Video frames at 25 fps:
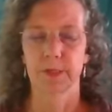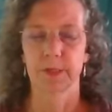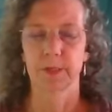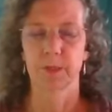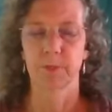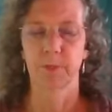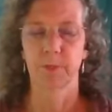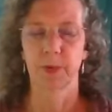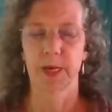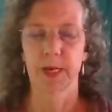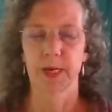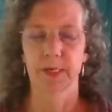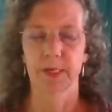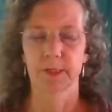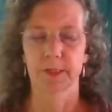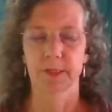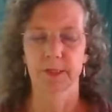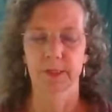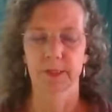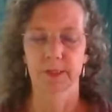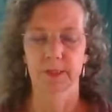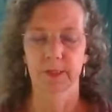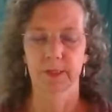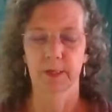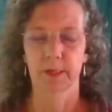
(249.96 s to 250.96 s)

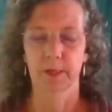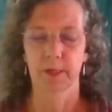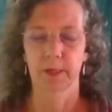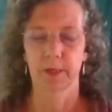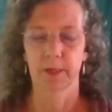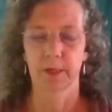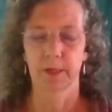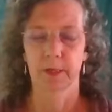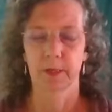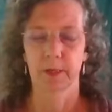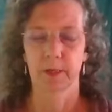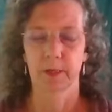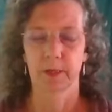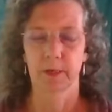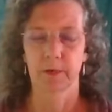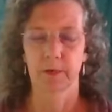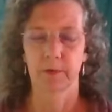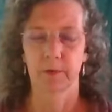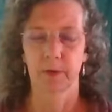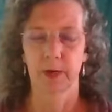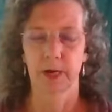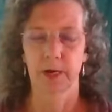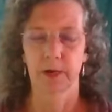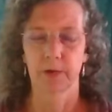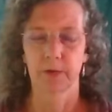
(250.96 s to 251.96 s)
space
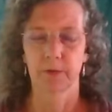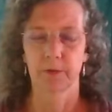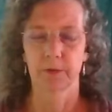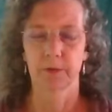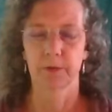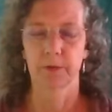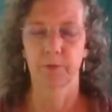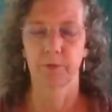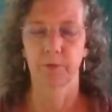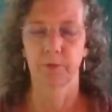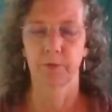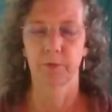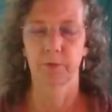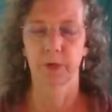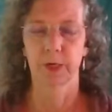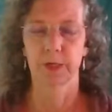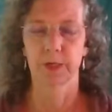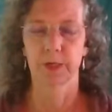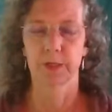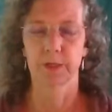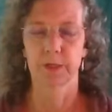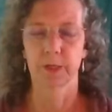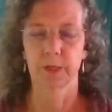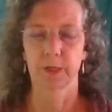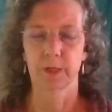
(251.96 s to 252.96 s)
around the
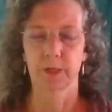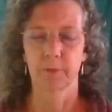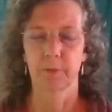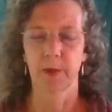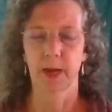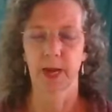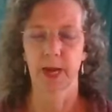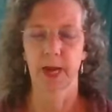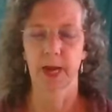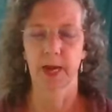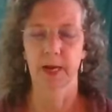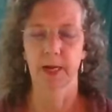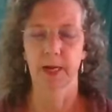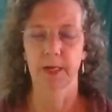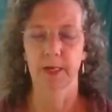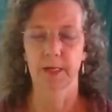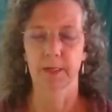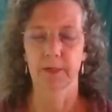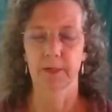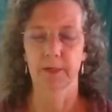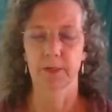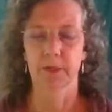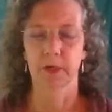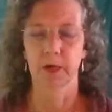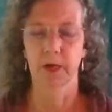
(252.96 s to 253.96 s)
front and the back
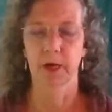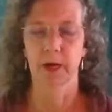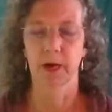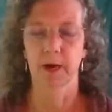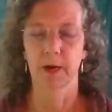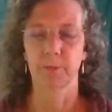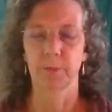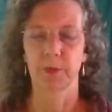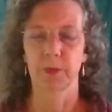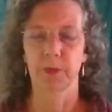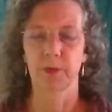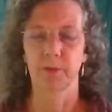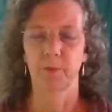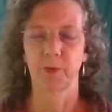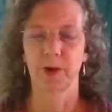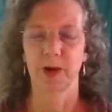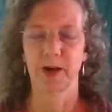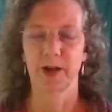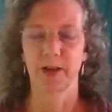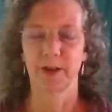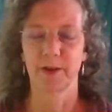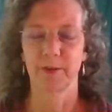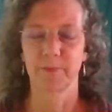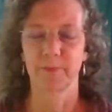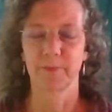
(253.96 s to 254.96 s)
and the top and the
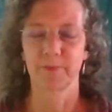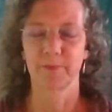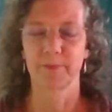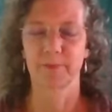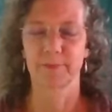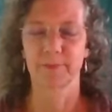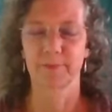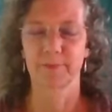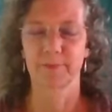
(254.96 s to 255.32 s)
bottom.